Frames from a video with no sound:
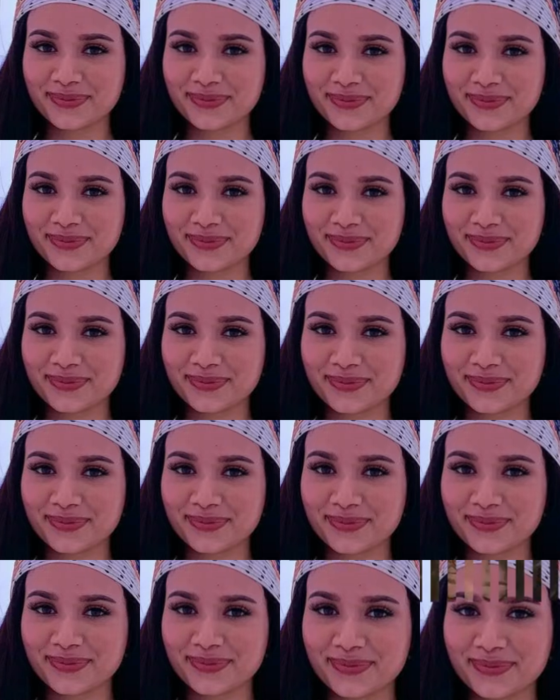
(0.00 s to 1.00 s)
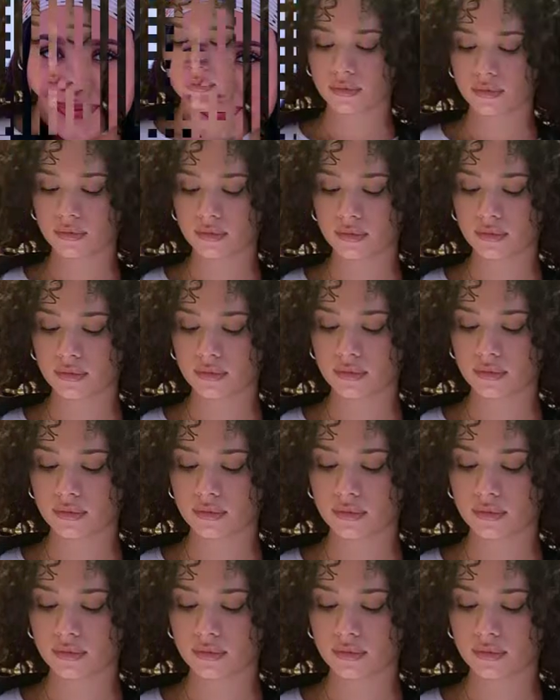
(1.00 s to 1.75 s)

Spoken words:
No one is speaking in this clip.